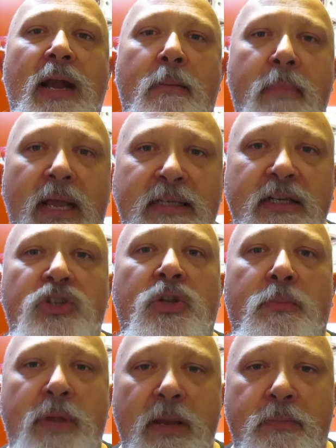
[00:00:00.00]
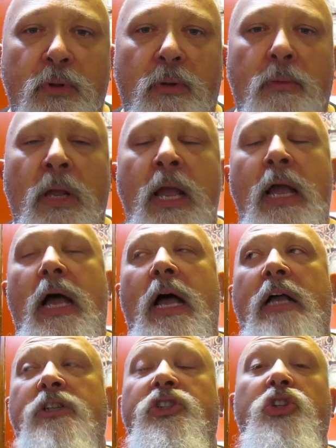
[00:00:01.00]
a message to people.
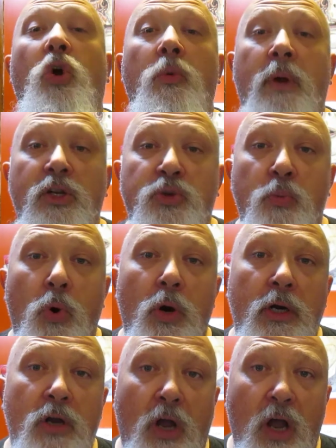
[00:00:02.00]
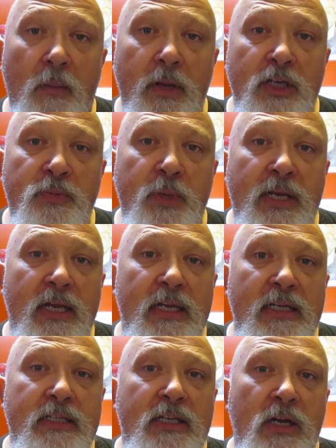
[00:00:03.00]
So much more in comics
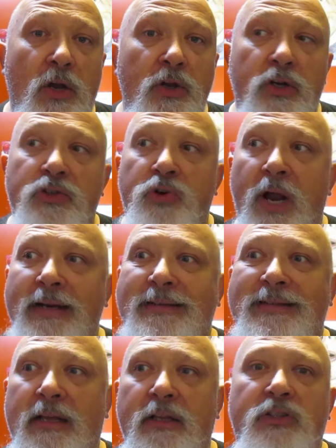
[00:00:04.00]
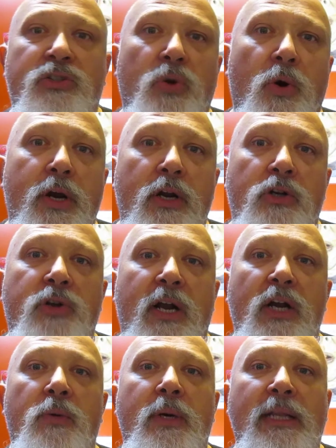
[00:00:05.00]
because, you're trying to tell a story. You're
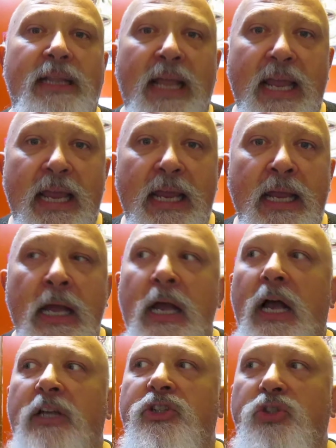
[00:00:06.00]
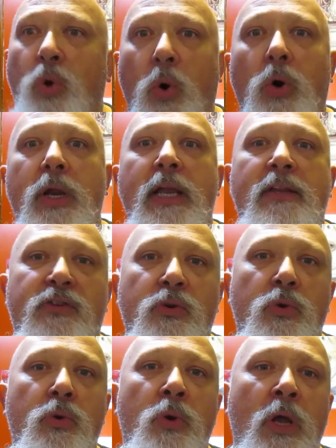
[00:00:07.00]
trying to relay a story
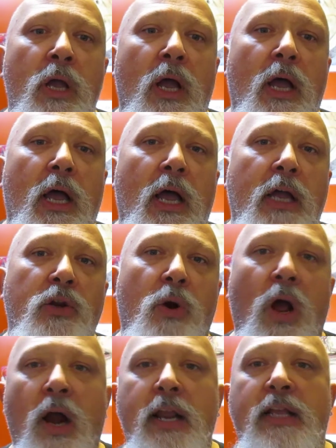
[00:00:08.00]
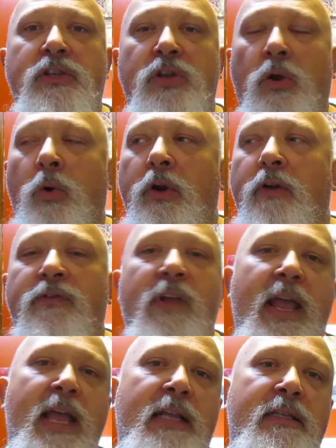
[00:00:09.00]
to your audience or your
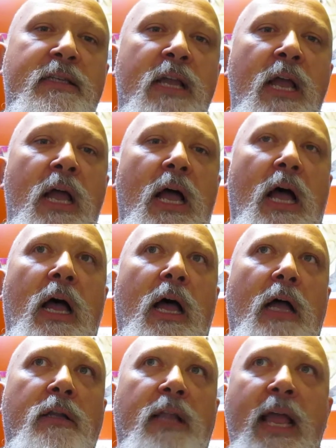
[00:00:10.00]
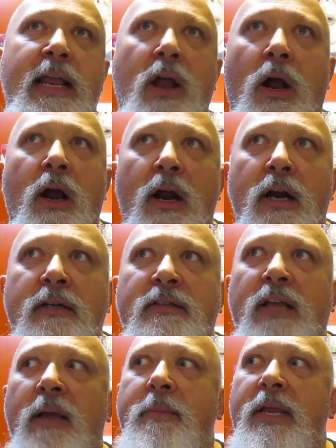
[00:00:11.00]
fans. Like art,
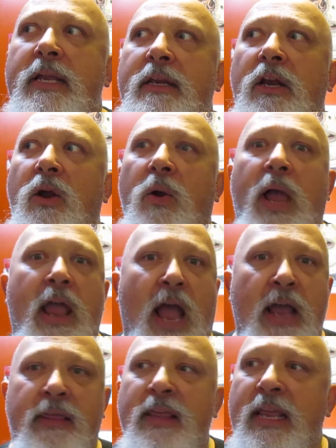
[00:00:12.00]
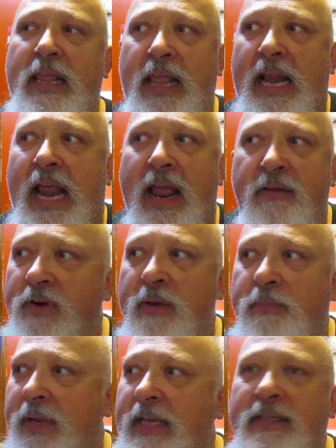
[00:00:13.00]
I mean, I think that every
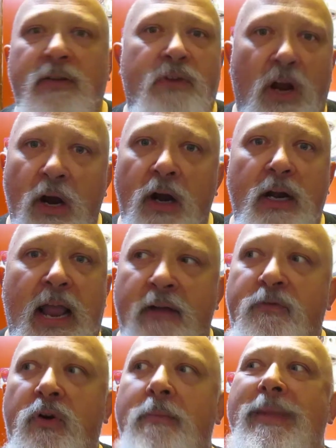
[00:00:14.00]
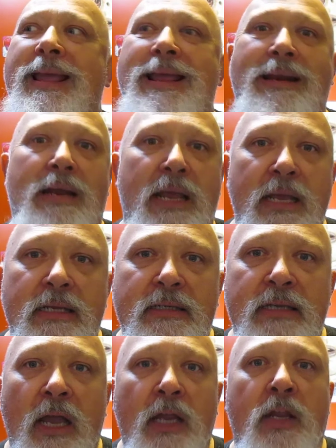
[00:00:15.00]
piece of art ever made
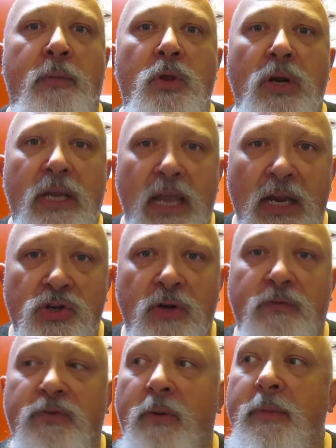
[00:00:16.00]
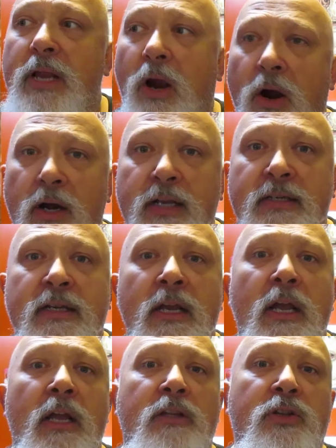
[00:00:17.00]
is a communication from the artist
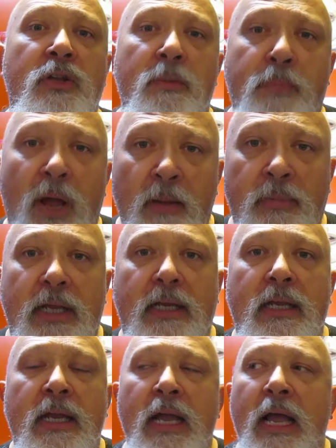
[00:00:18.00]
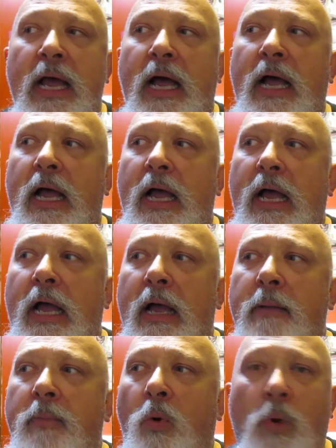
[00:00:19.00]
to the public.
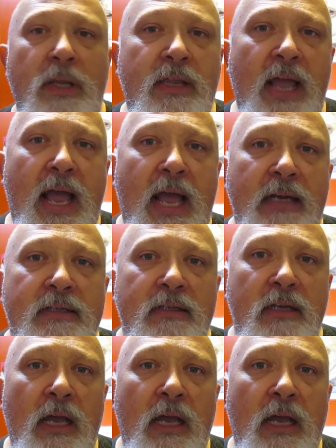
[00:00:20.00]
What that,